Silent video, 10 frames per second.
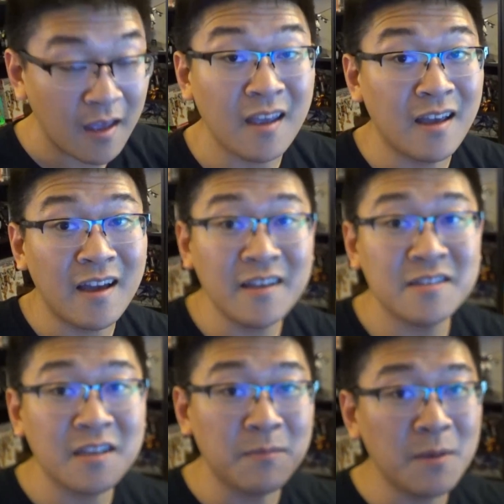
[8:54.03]
And
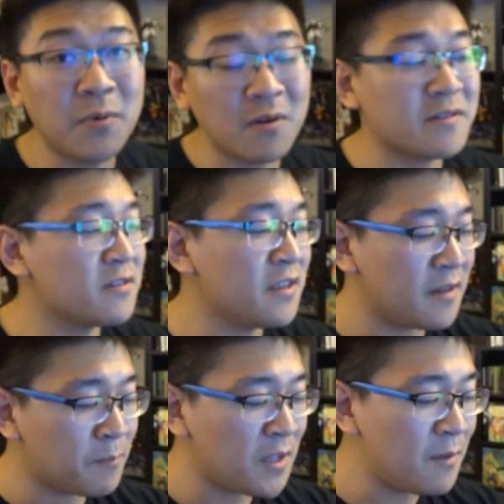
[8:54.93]
guys, like me personally,
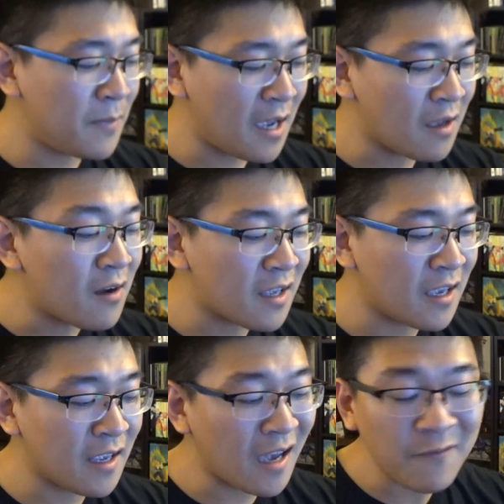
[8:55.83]
being back on
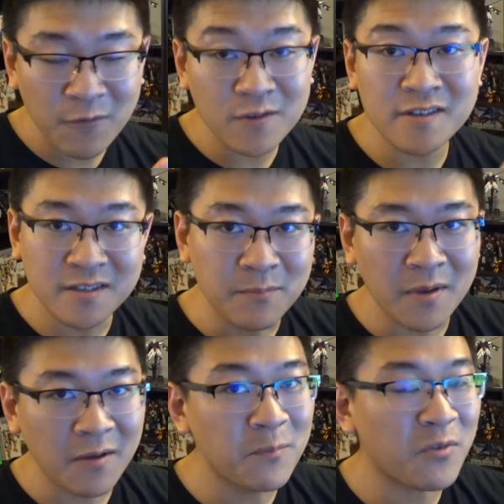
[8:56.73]
KitKat for just a,
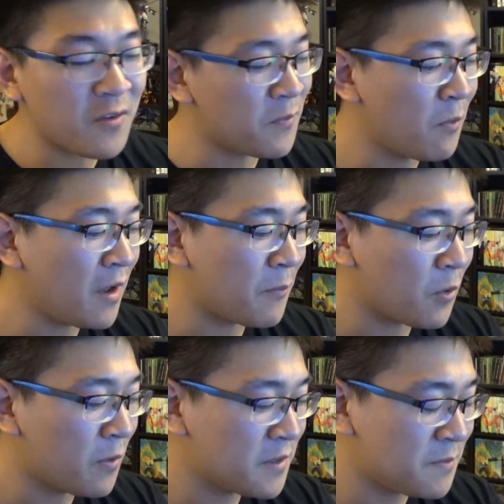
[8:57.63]
a brief moment,
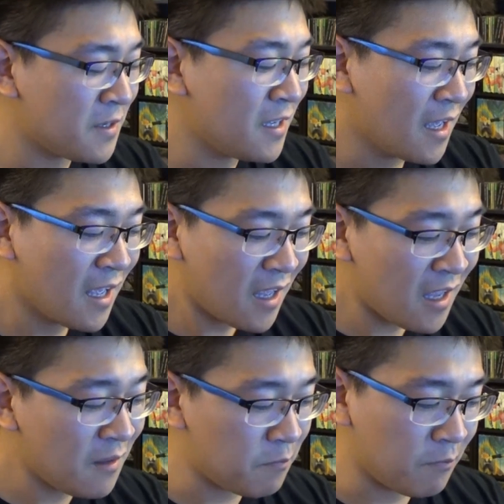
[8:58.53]
I'm going to be,
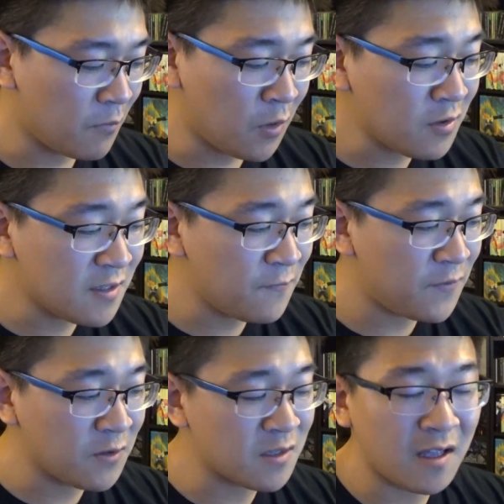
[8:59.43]
it looks and
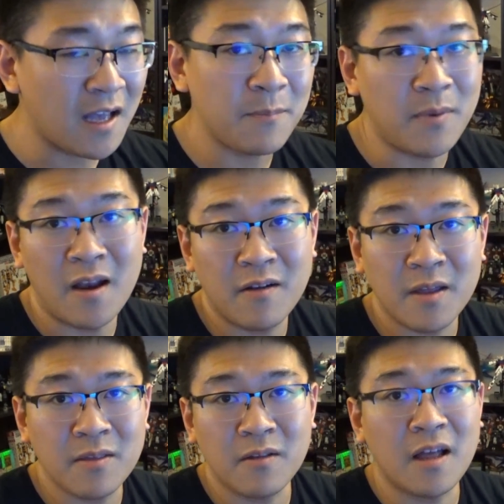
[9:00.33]
feels a lot better
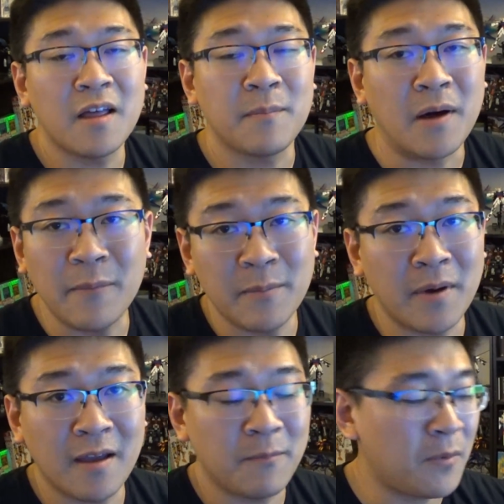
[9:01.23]
than the lollipop in
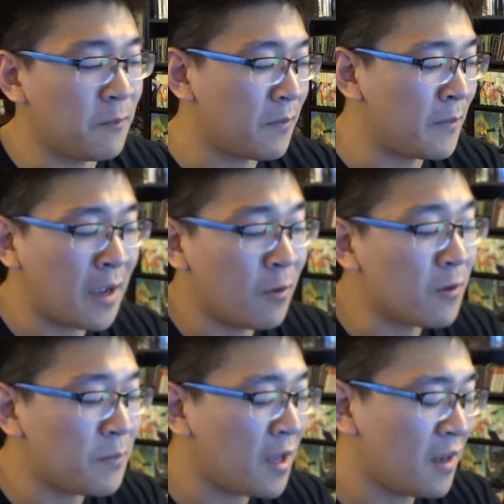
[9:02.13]
my my
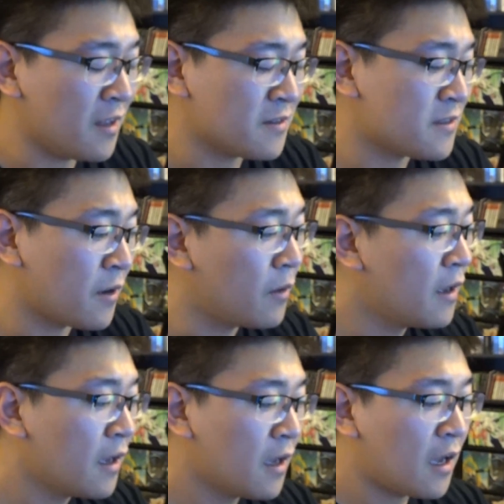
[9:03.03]
own opinion. So,
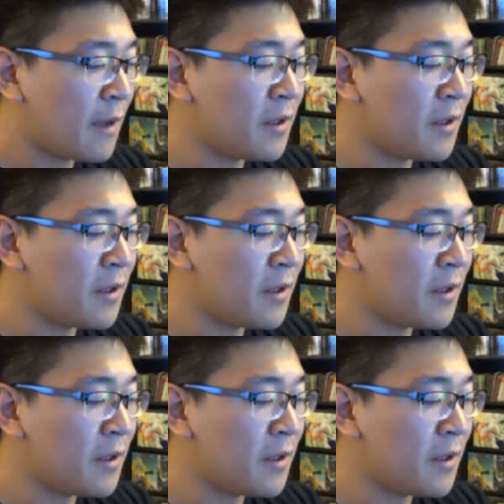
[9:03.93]
I